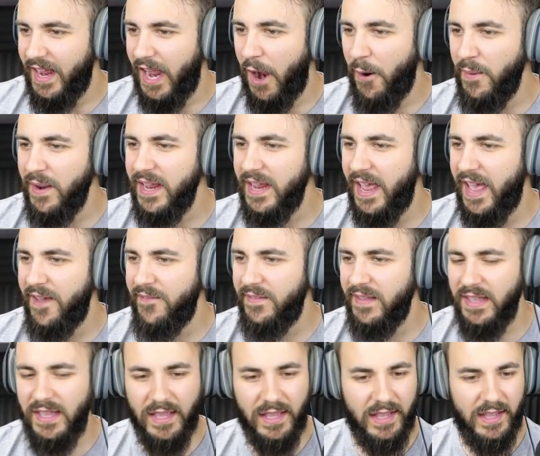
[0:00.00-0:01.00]
Are we
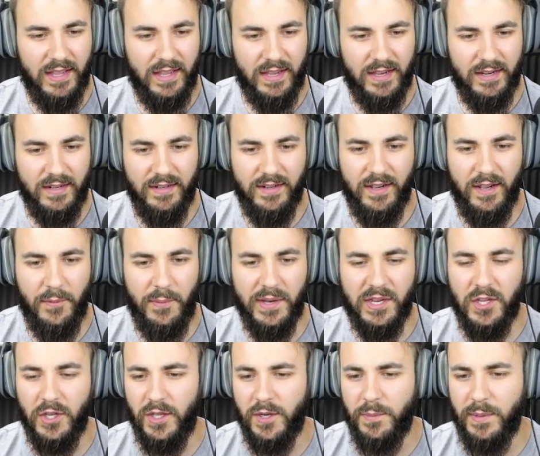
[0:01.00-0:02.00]
heavy? No, we're
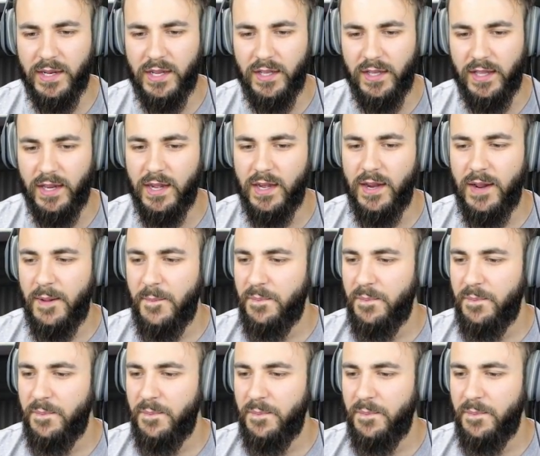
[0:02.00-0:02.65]
good. We're good.